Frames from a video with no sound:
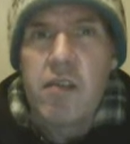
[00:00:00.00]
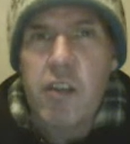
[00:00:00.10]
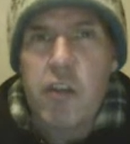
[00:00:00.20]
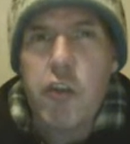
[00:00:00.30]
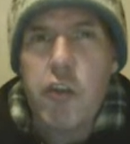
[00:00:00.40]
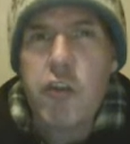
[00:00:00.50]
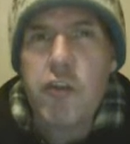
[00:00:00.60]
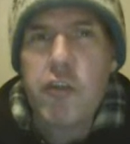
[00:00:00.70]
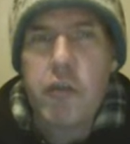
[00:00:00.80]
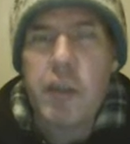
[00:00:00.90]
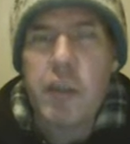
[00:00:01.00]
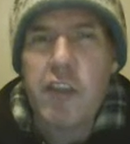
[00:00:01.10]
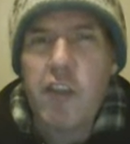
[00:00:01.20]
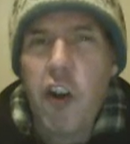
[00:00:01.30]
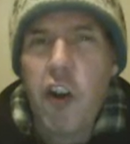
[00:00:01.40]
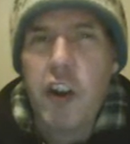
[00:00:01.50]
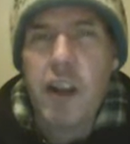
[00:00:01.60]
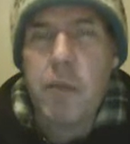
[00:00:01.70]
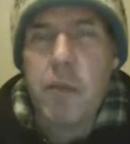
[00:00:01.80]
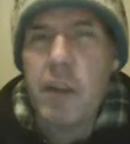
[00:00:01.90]
the courts will be
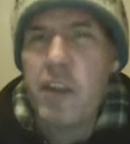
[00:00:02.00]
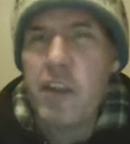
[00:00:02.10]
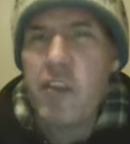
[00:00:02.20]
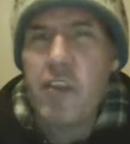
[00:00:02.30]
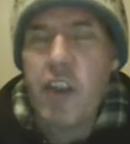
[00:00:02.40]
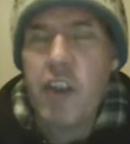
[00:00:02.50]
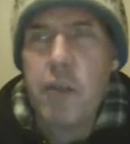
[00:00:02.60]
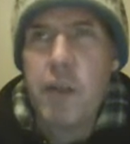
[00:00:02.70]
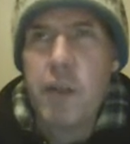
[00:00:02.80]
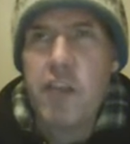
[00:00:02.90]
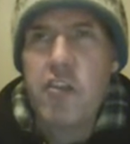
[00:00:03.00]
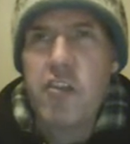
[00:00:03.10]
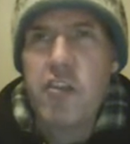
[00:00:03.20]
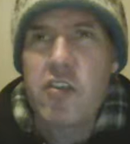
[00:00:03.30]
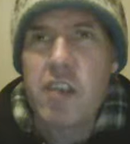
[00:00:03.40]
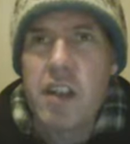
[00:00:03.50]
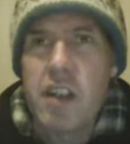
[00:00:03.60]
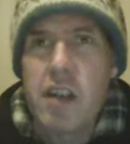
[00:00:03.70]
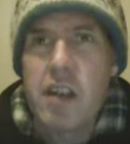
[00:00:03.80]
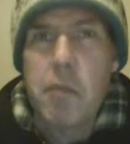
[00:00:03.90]
tied up in so much
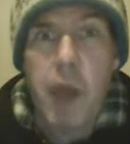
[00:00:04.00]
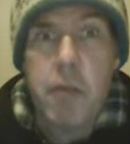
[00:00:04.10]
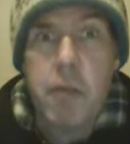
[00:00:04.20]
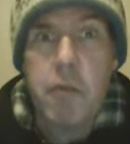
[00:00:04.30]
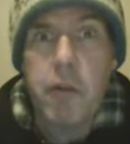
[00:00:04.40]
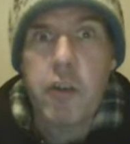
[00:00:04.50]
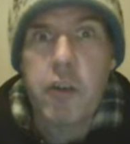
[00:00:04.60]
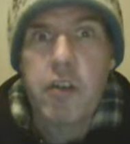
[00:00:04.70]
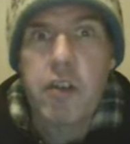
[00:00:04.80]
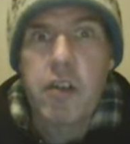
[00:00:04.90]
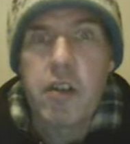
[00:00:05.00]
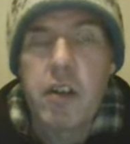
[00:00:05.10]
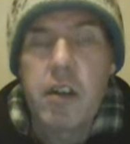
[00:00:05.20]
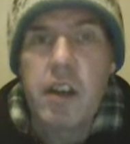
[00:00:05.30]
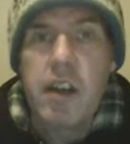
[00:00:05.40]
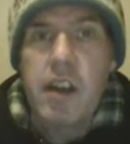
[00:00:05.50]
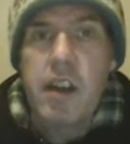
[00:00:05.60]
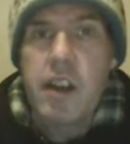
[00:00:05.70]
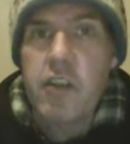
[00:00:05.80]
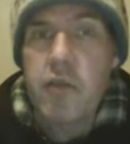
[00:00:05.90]
paperwork
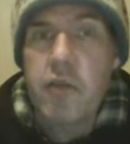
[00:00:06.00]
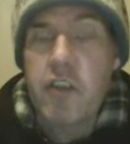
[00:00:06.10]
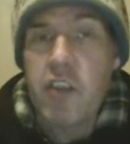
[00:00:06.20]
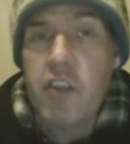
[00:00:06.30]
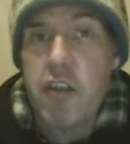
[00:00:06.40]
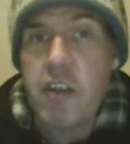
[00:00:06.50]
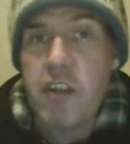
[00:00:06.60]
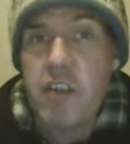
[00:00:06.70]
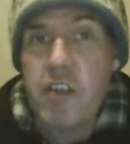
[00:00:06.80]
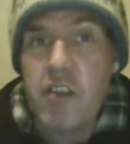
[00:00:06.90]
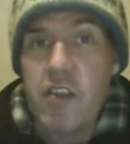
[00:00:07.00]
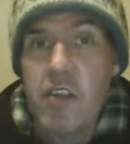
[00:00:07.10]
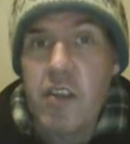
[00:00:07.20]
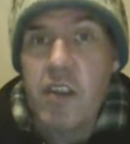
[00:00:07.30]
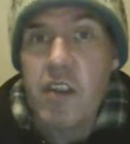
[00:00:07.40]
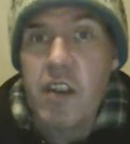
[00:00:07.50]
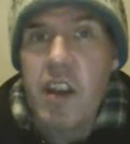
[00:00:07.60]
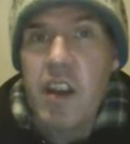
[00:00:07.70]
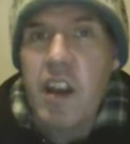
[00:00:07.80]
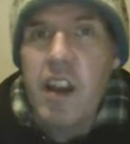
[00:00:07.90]
as a result of this.
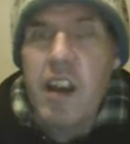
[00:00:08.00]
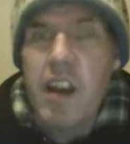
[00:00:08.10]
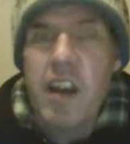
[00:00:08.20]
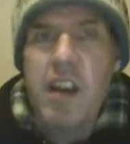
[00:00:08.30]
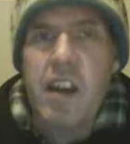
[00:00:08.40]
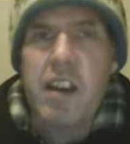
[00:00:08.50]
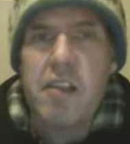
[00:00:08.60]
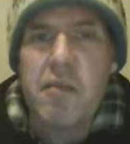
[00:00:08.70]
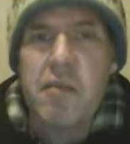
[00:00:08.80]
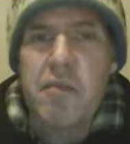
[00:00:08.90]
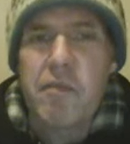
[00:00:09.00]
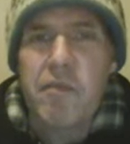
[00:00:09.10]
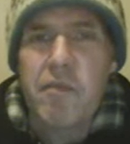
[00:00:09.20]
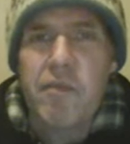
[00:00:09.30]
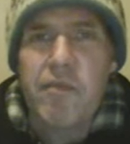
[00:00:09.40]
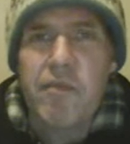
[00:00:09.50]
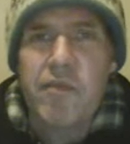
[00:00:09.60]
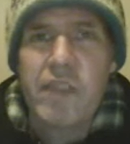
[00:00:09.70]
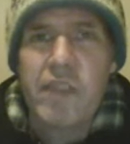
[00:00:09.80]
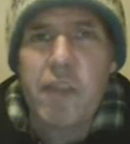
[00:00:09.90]
And
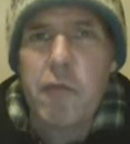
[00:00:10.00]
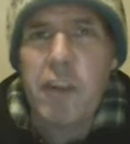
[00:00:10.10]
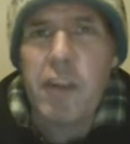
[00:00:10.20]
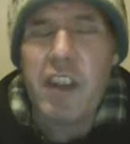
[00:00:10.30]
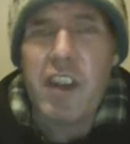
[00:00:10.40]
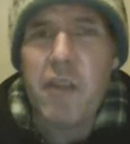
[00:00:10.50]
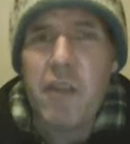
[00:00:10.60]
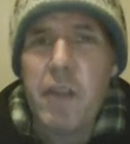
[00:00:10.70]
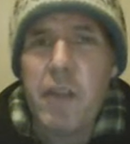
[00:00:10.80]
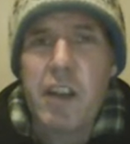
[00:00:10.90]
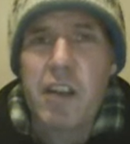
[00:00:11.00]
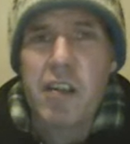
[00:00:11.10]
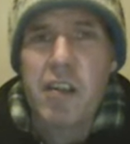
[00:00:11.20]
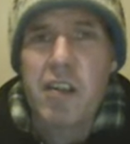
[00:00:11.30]
really, I think